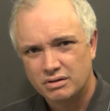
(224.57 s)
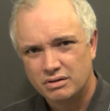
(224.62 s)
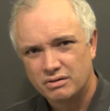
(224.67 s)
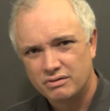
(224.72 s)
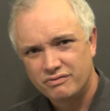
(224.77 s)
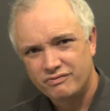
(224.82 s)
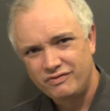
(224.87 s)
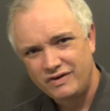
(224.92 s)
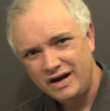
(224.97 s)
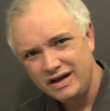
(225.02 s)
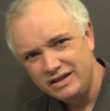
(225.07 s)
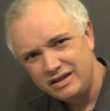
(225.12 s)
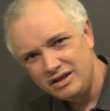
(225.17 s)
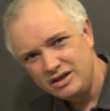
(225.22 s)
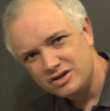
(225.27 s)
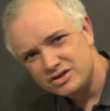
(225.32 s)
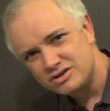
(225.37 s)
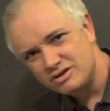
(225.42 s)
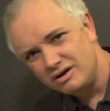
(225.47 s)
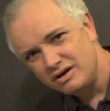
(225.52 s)
Finally,
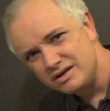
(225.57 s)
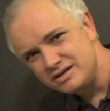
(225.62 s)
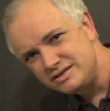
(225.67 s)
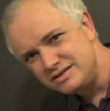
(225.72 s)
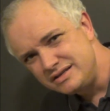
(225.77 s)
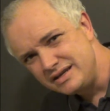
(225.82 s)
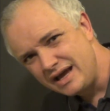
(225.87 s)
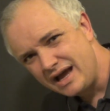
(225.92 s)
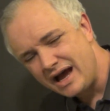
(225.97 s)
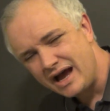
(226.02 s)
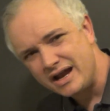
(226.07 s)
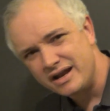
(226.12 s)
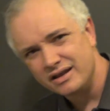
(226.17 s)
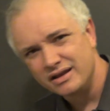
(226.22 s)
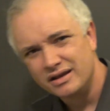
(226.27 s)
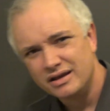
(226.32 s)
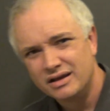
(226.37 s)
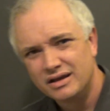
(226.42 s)
he saw his dad